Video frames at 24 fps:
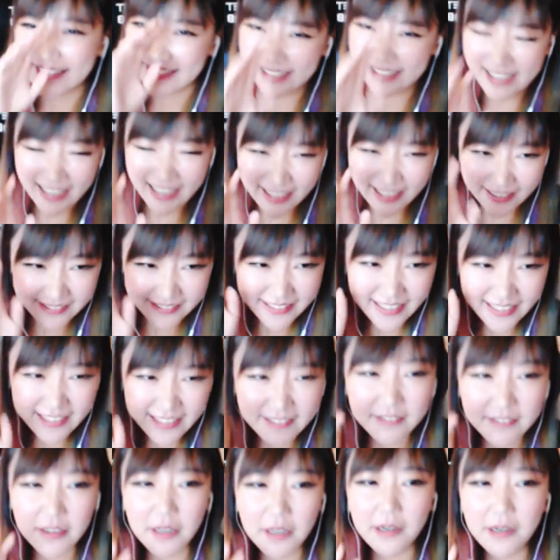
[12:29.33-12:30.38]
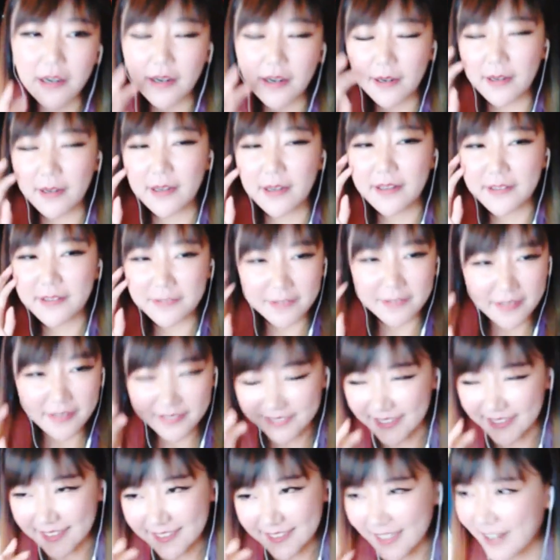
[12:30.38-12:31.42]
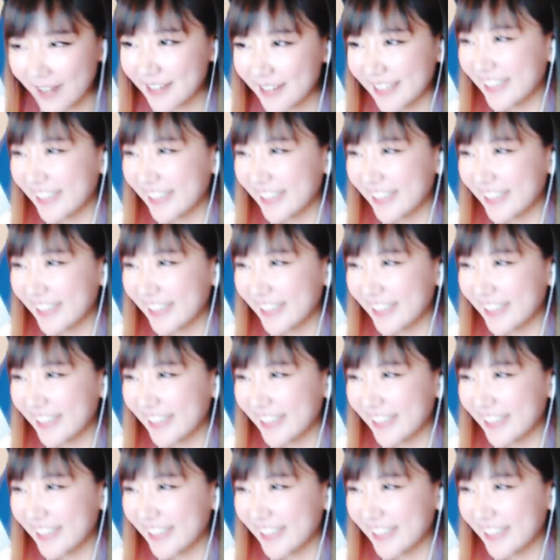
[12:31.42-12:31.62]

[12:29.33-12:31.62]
Yeah. Oh, sorry.